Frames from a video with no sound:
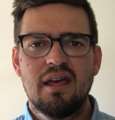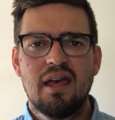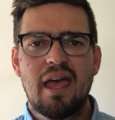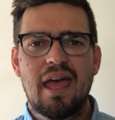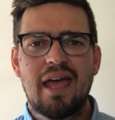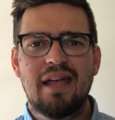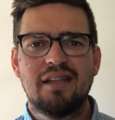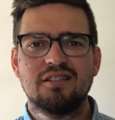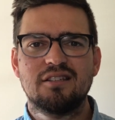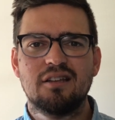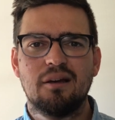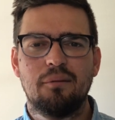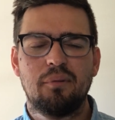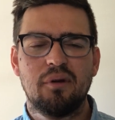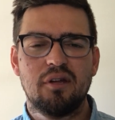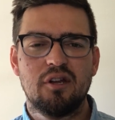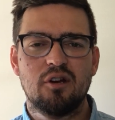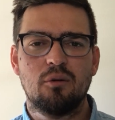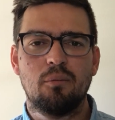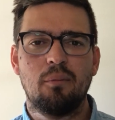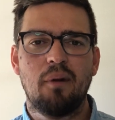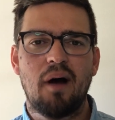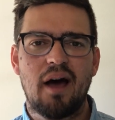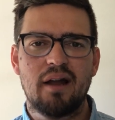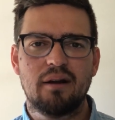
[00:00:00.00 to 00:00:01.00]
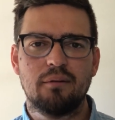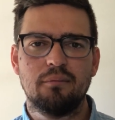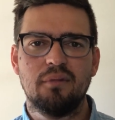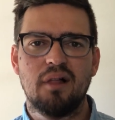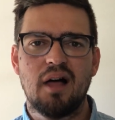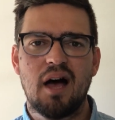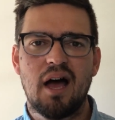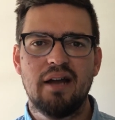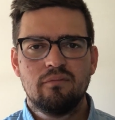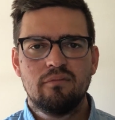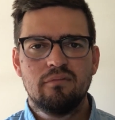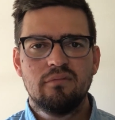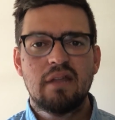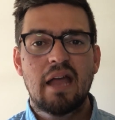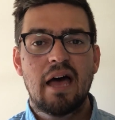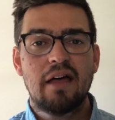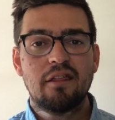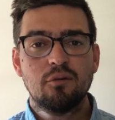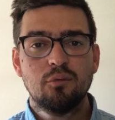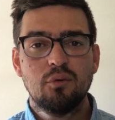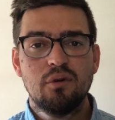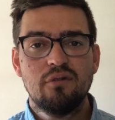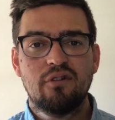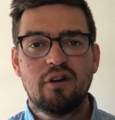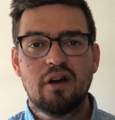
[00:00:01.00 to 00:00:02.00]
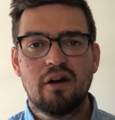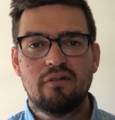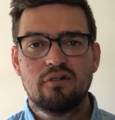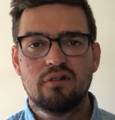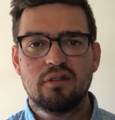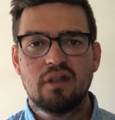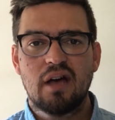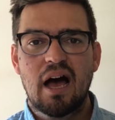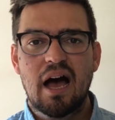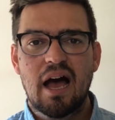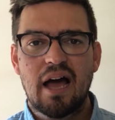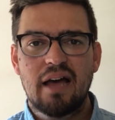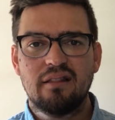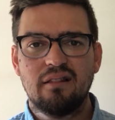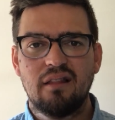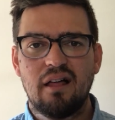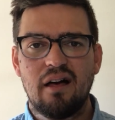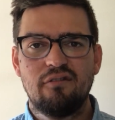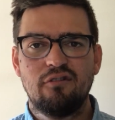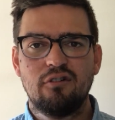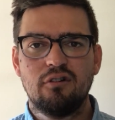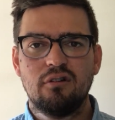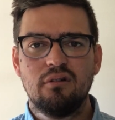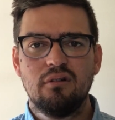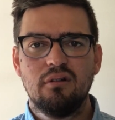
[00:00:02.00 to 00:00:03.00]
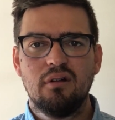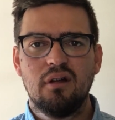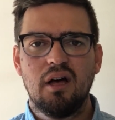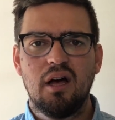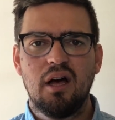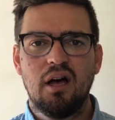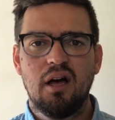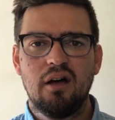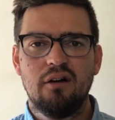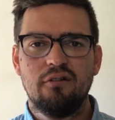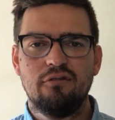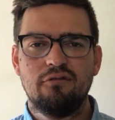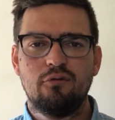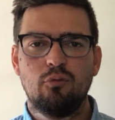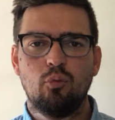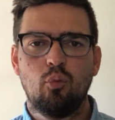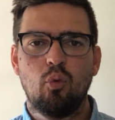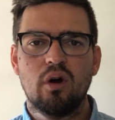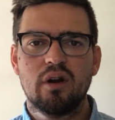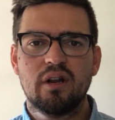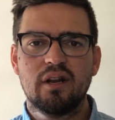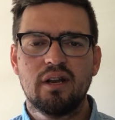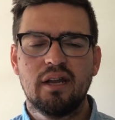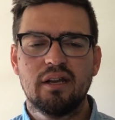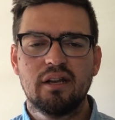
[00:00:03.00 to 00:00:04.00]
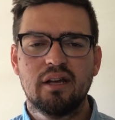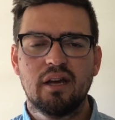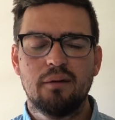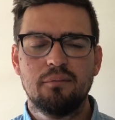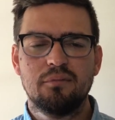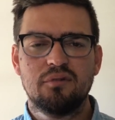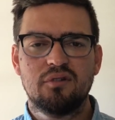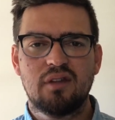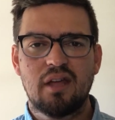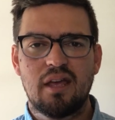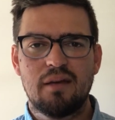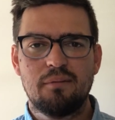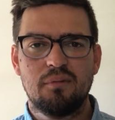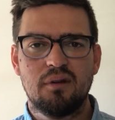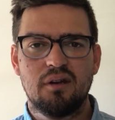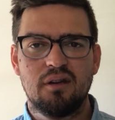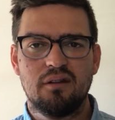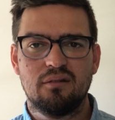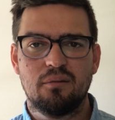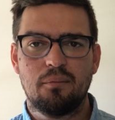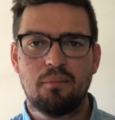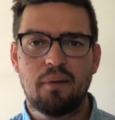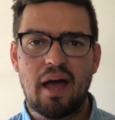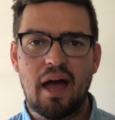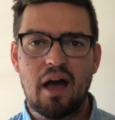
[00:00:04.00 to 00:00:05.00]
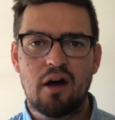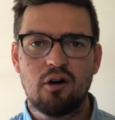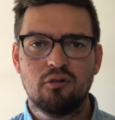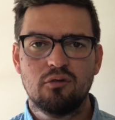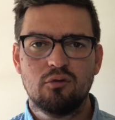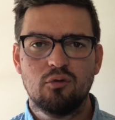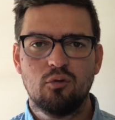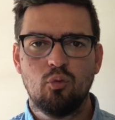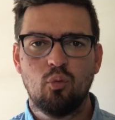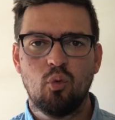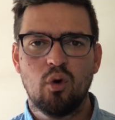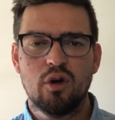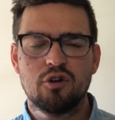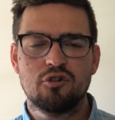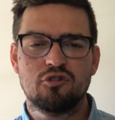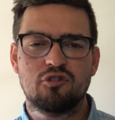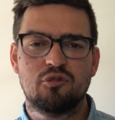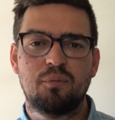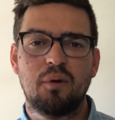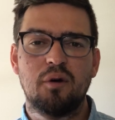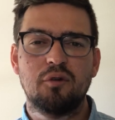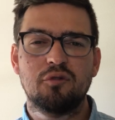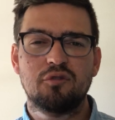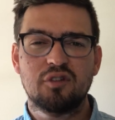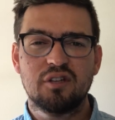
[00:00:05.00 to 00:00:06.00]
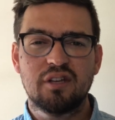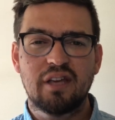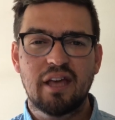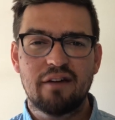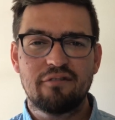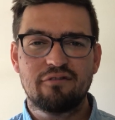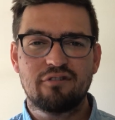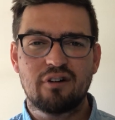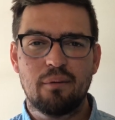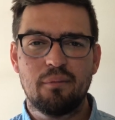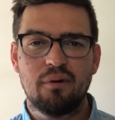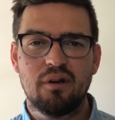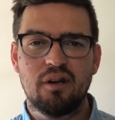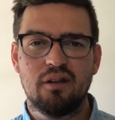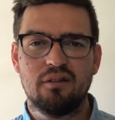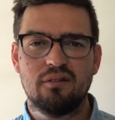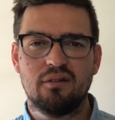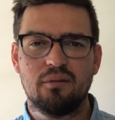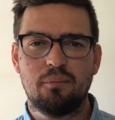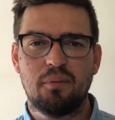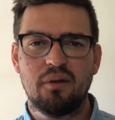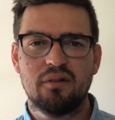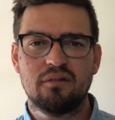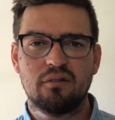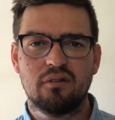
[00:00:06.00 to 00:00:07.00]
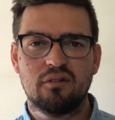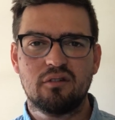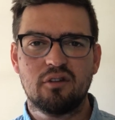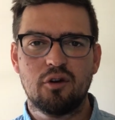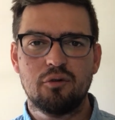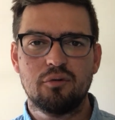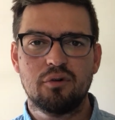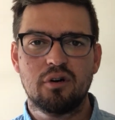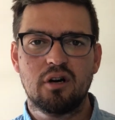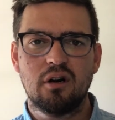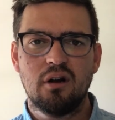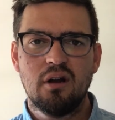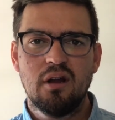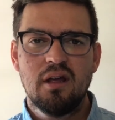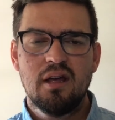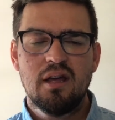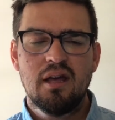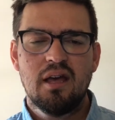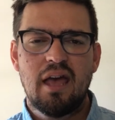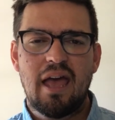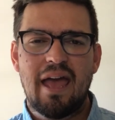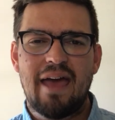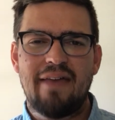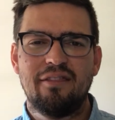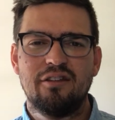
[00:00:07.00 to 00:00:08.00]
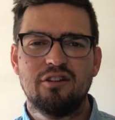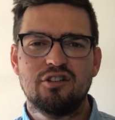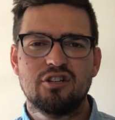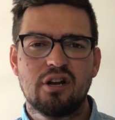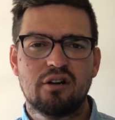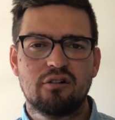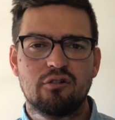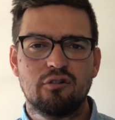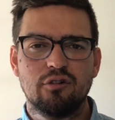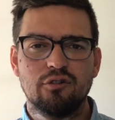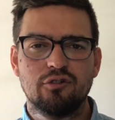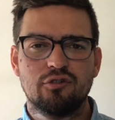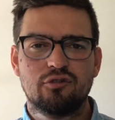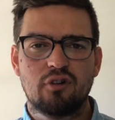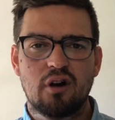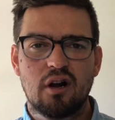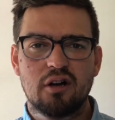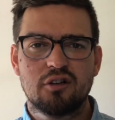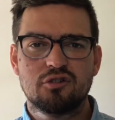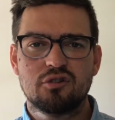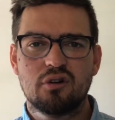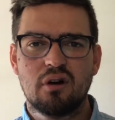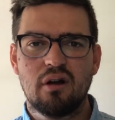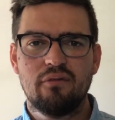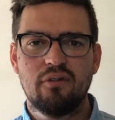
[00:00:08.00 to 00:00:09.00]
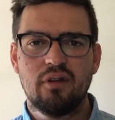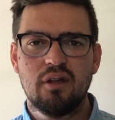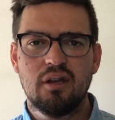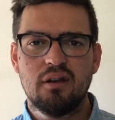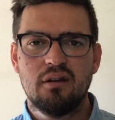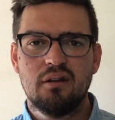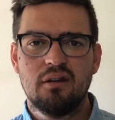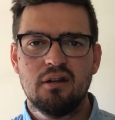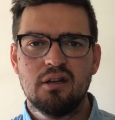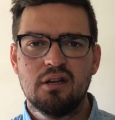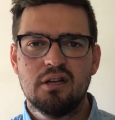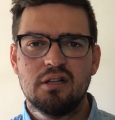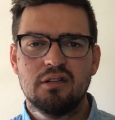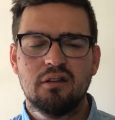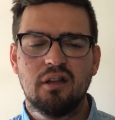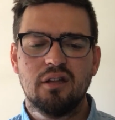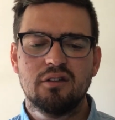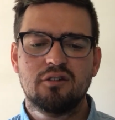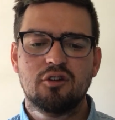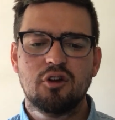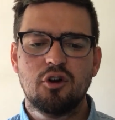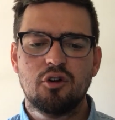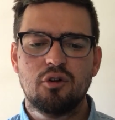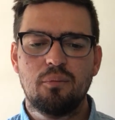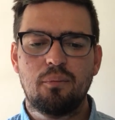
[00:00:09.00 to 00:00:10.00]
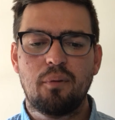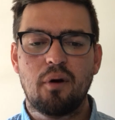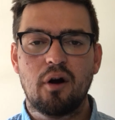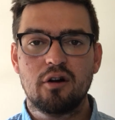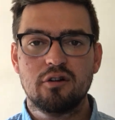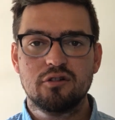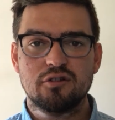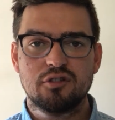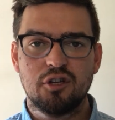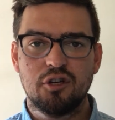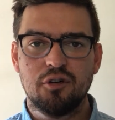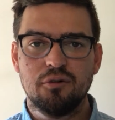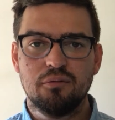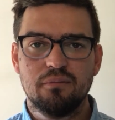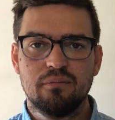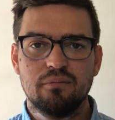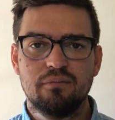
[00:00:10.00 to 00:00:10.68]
ends up at your bottom line. Now that we've covered the high level of what an income statement is about, what you're supposed to get from it as a business owner, and the general structure of it, let's go to part 2.